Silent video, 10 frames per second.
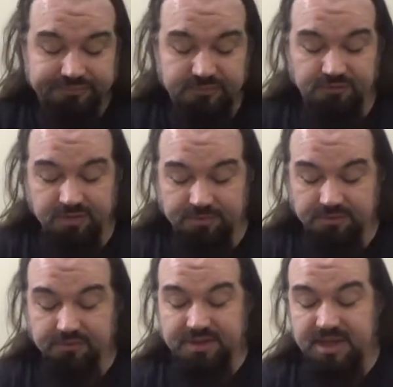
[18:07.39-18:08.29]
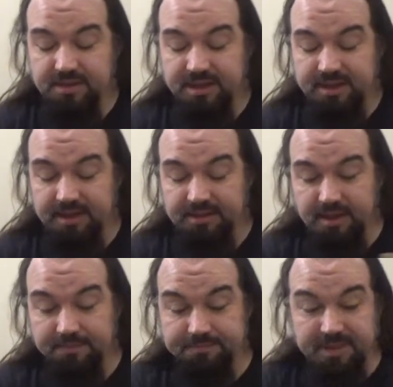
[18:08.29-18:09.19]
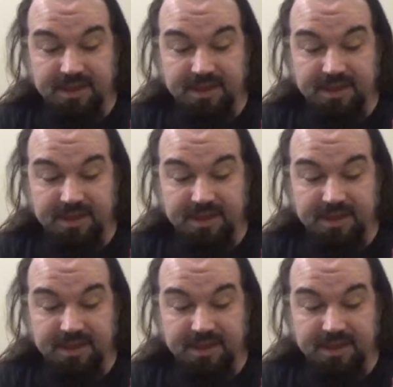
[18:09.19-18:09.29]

The two of them duke it out and end up